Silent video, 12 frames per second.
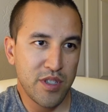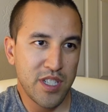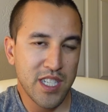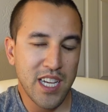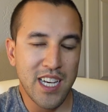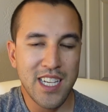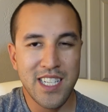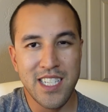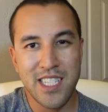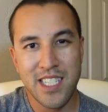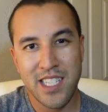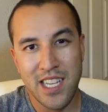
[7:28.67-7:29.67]
just kind of
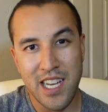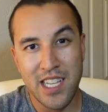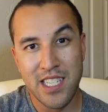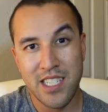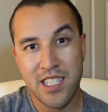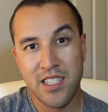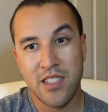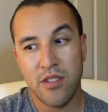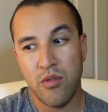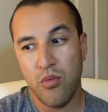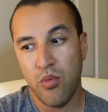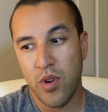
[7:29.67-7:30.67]
discuss
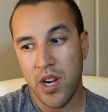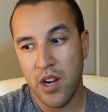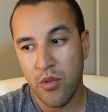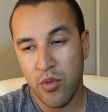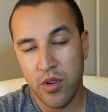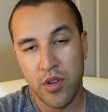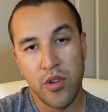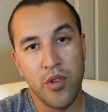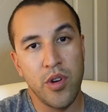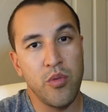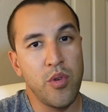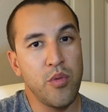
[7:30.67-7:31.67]
where we're
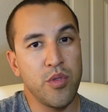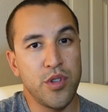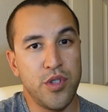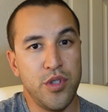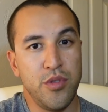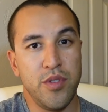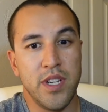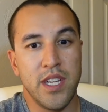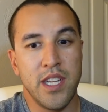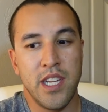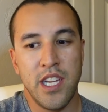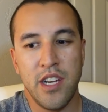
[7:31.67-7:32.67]
going, what we're
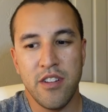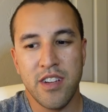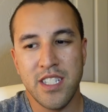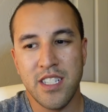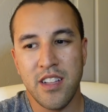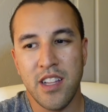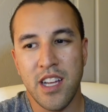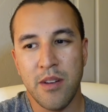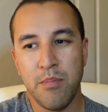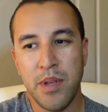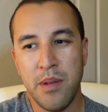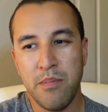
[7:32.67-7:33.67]
doing. Because a lot
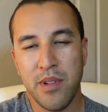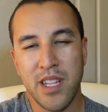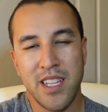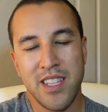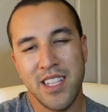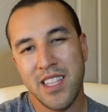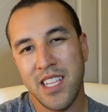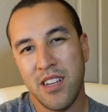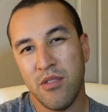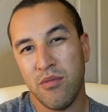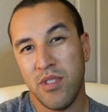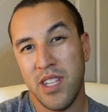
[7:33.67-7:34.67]
of people, I think they
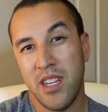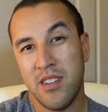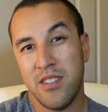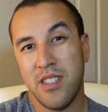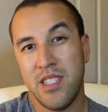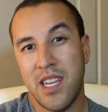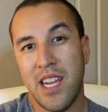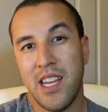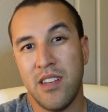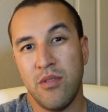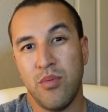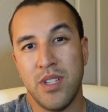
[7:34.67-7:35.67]
don't really
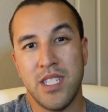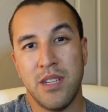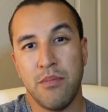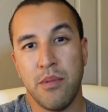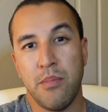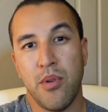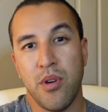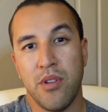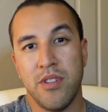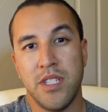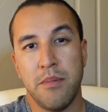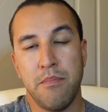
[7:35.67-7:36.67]
understand what Semper
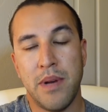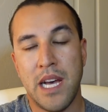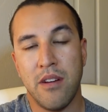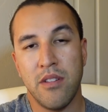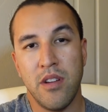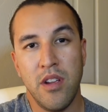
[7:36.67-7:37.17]
Porro is about.